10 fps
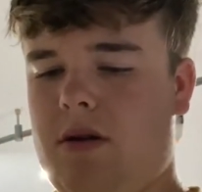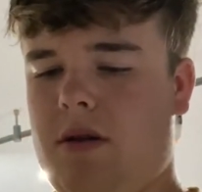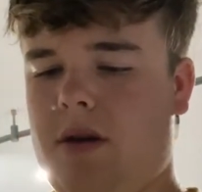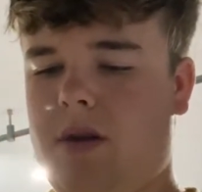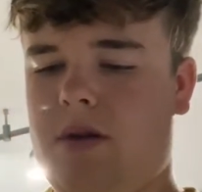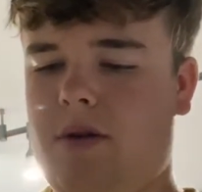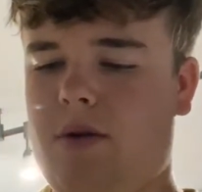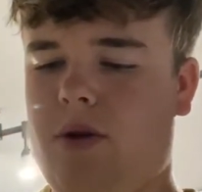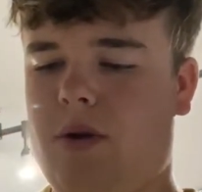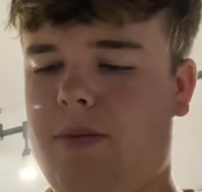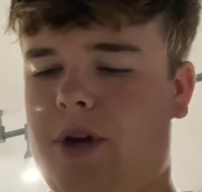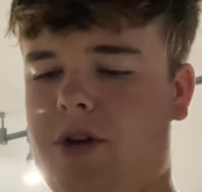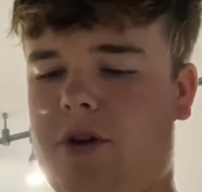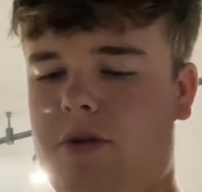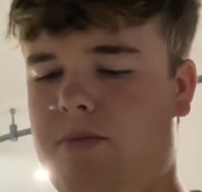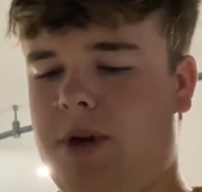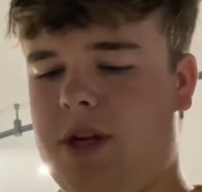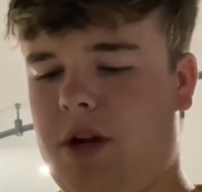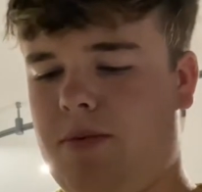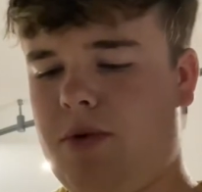And you want to make sure you mix
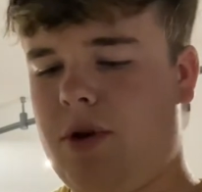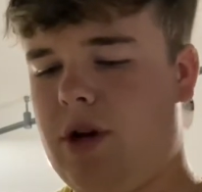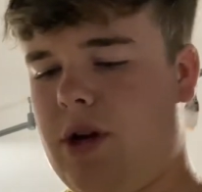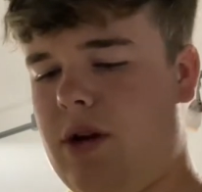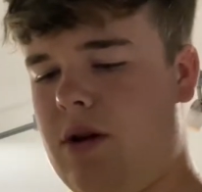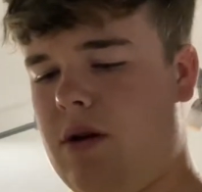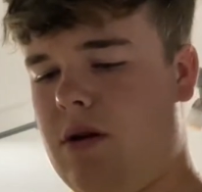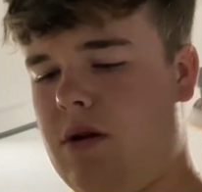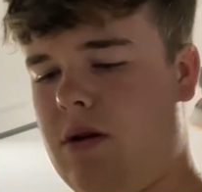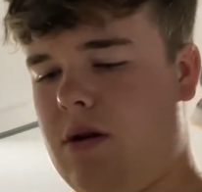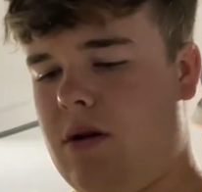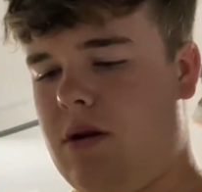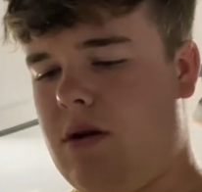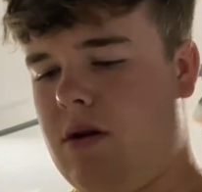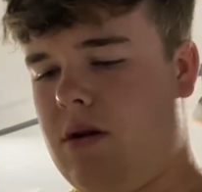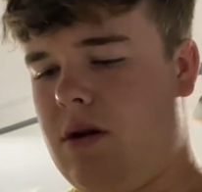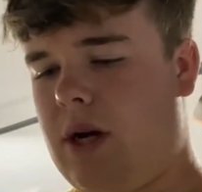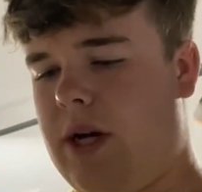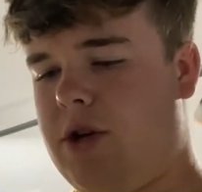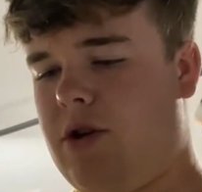it up real good.
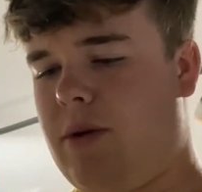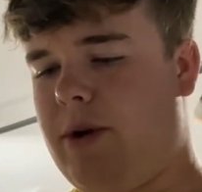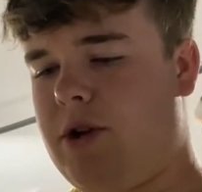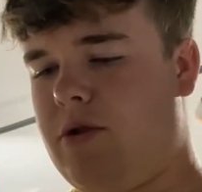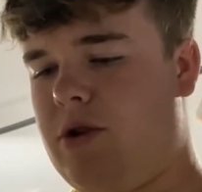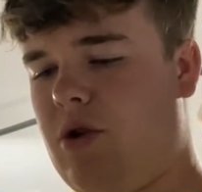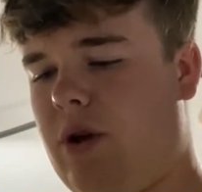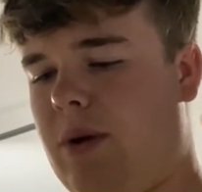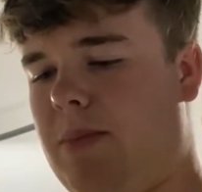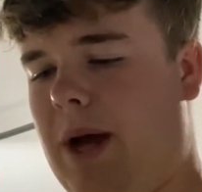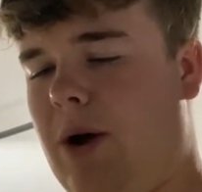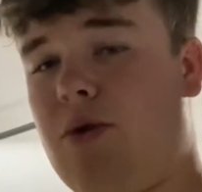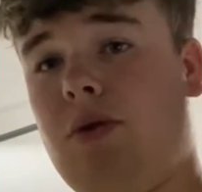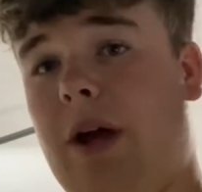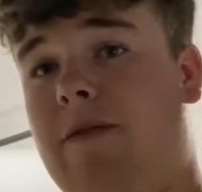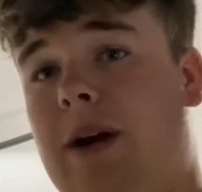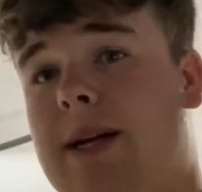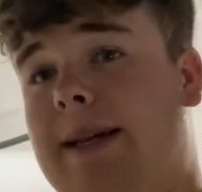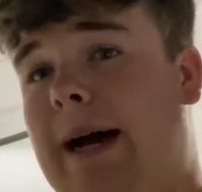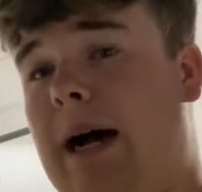I usually try to make sure there's no like powder left on
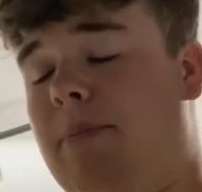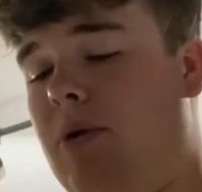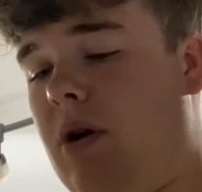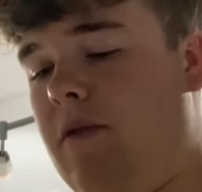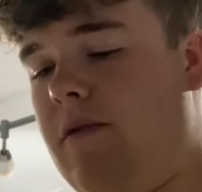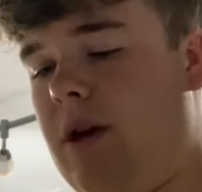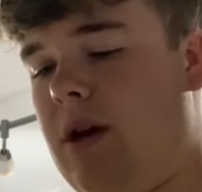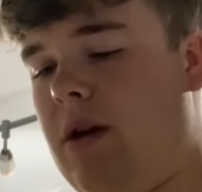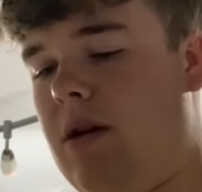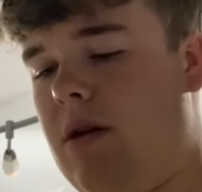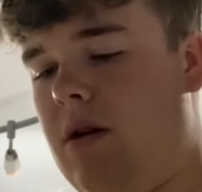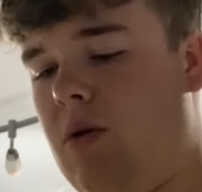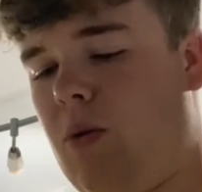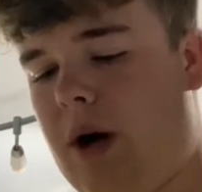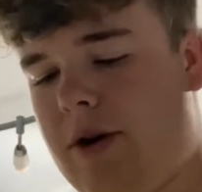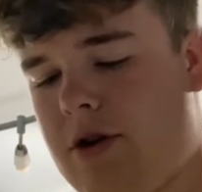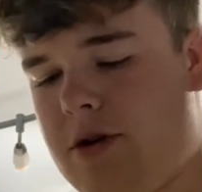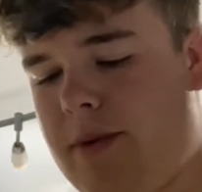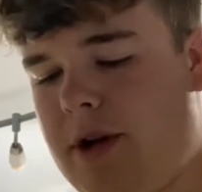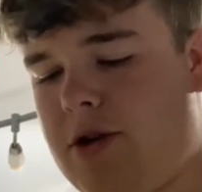top of the water.
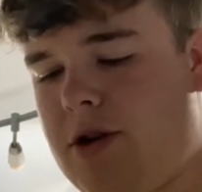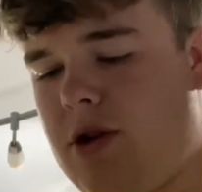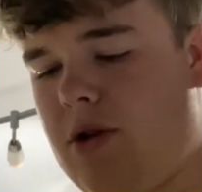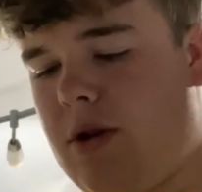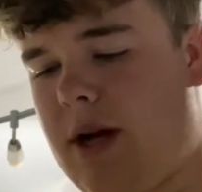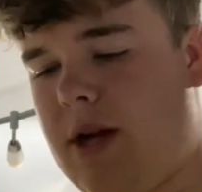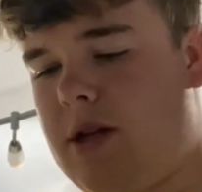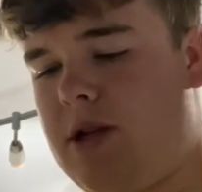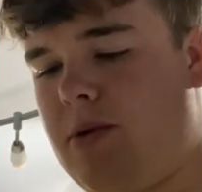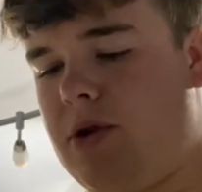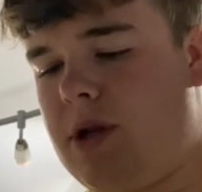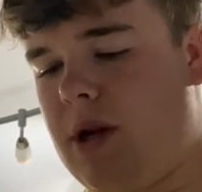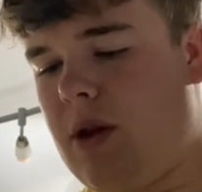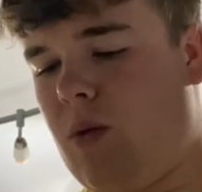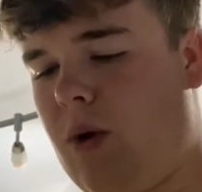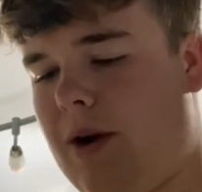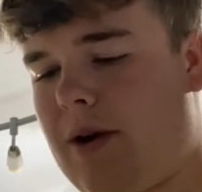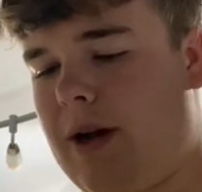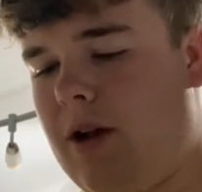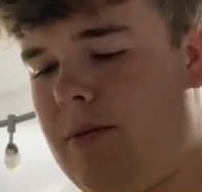Just make sure it's all kind of dispersed into the water
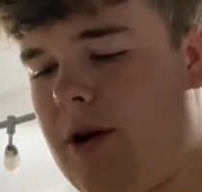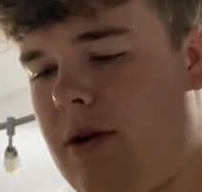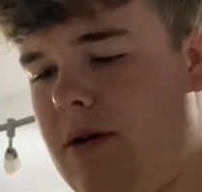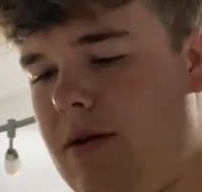column here.